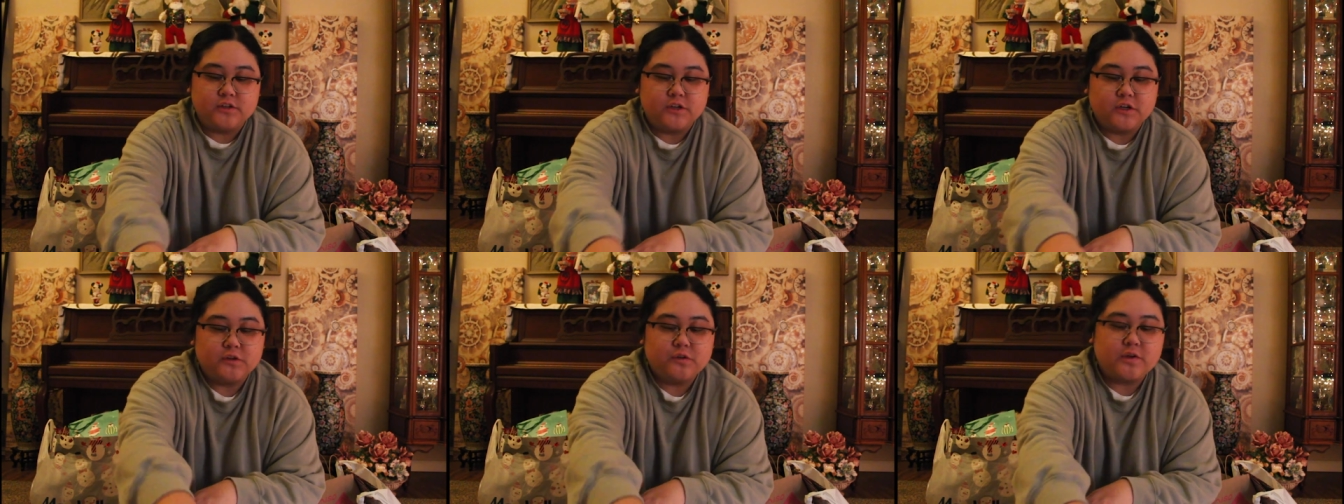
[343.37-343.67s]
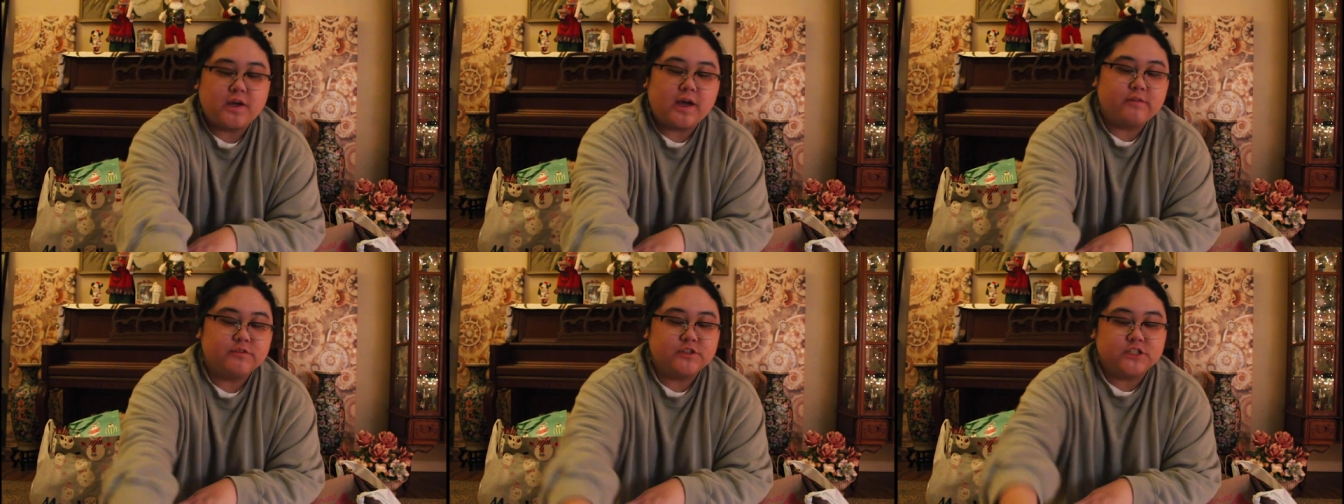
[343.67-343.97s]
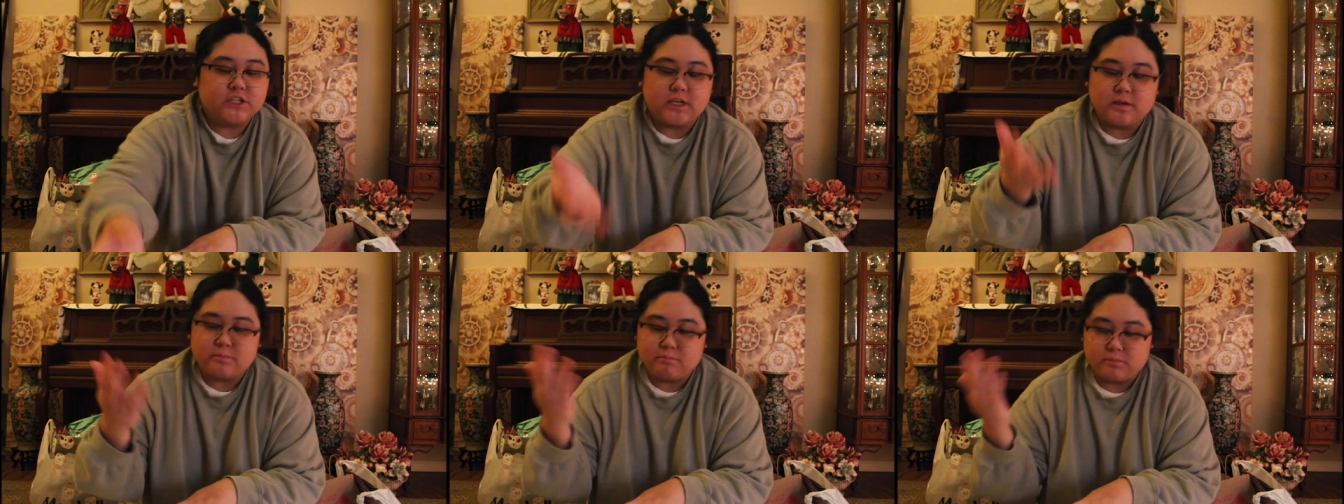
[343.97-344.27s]
You know, you have
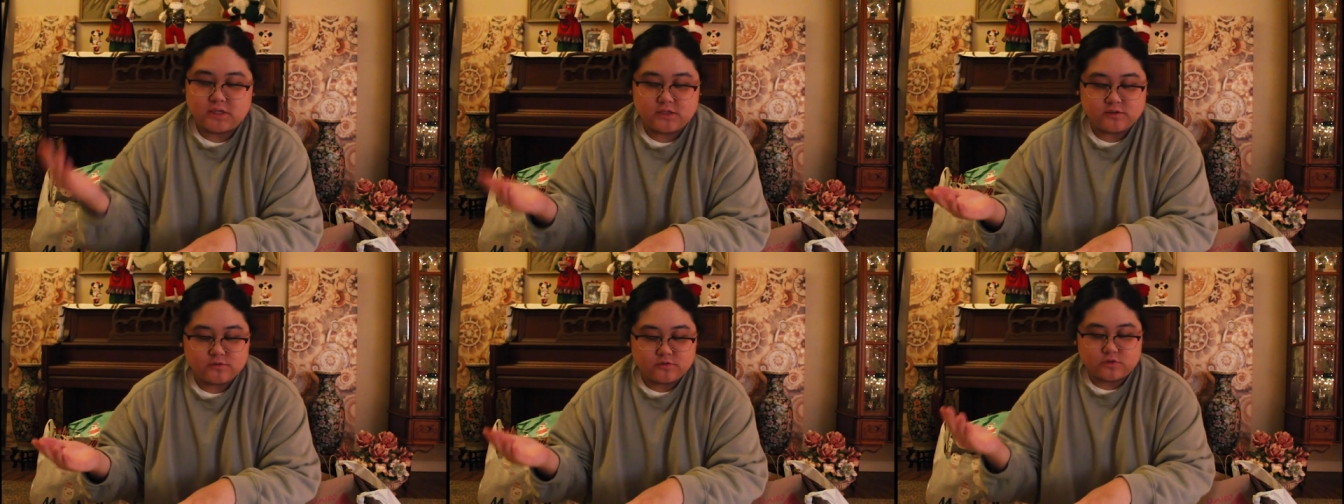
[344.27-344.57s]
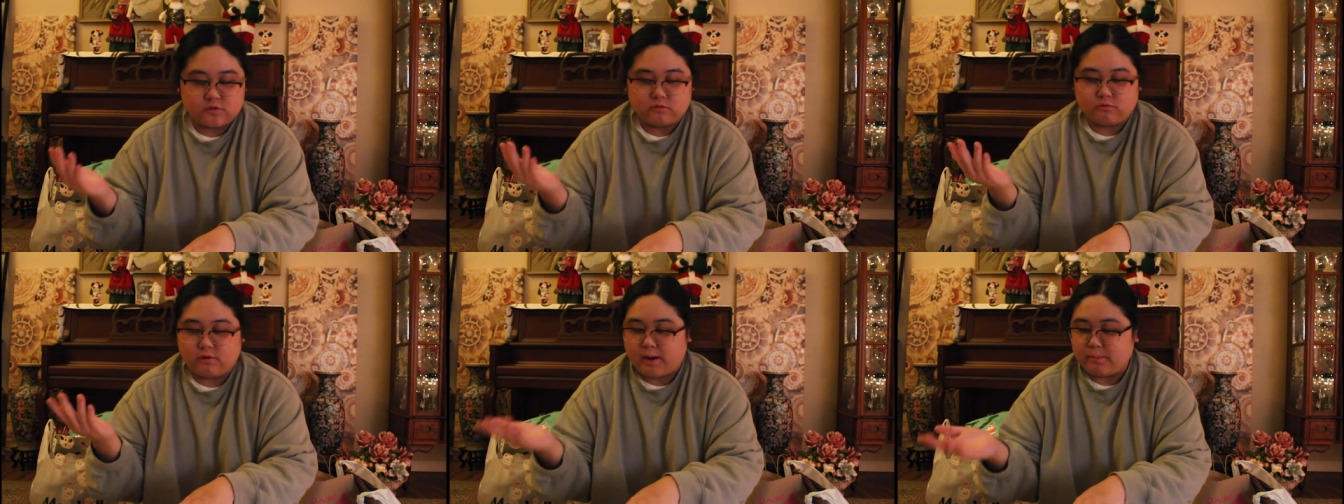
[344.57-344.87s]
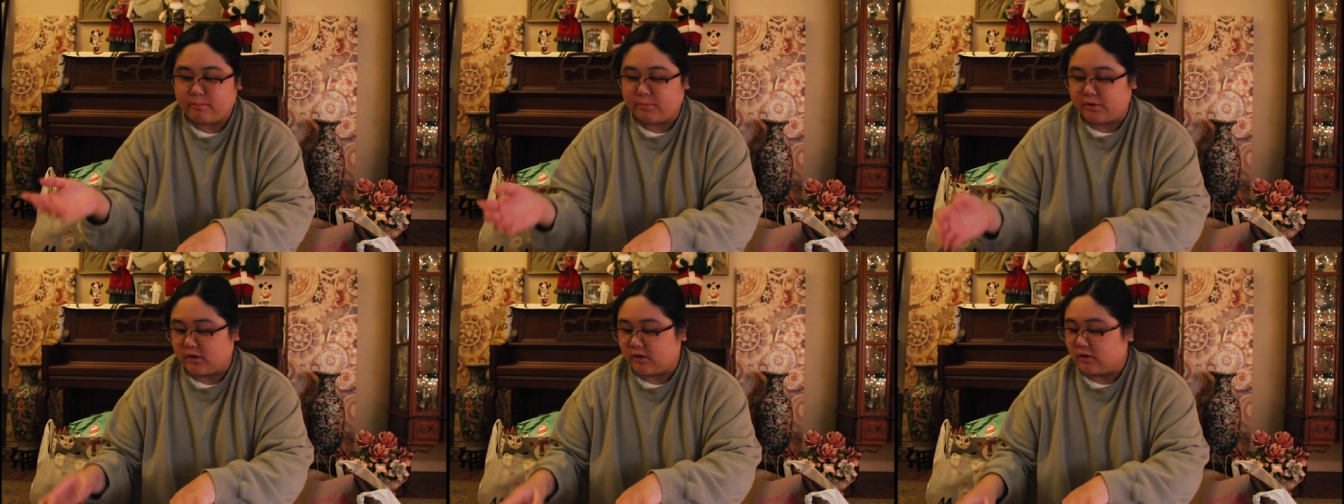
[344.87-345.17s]
JME, who's a
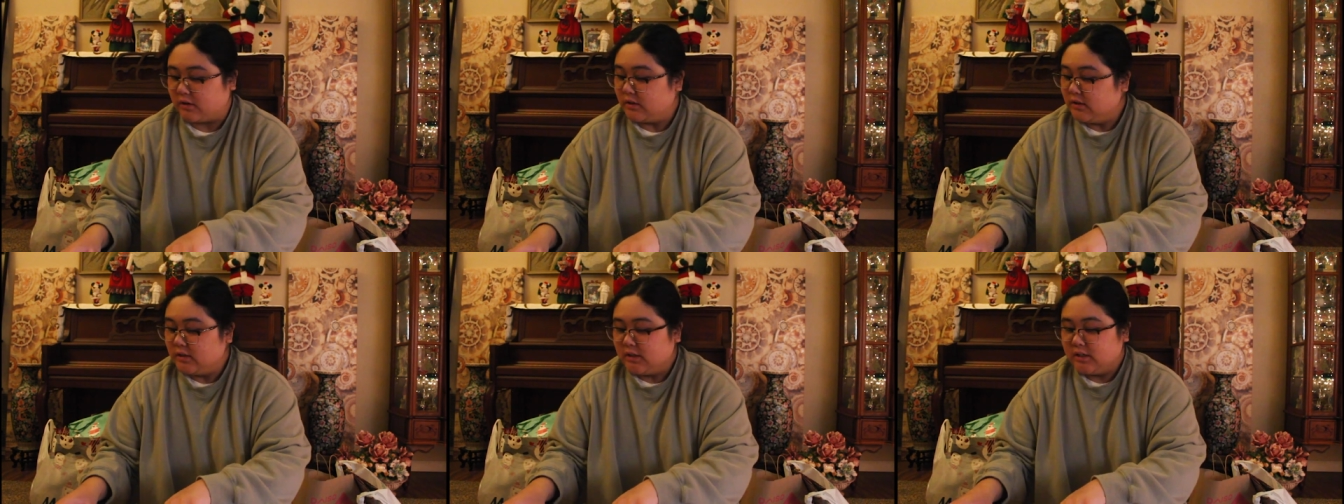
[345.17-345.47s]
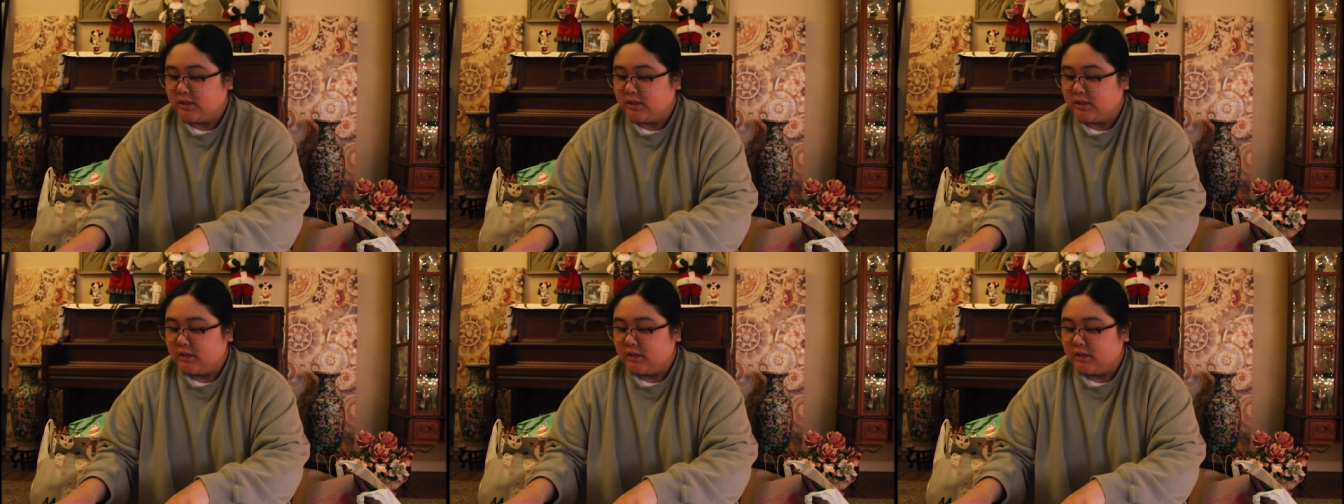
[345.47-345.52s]
rapper,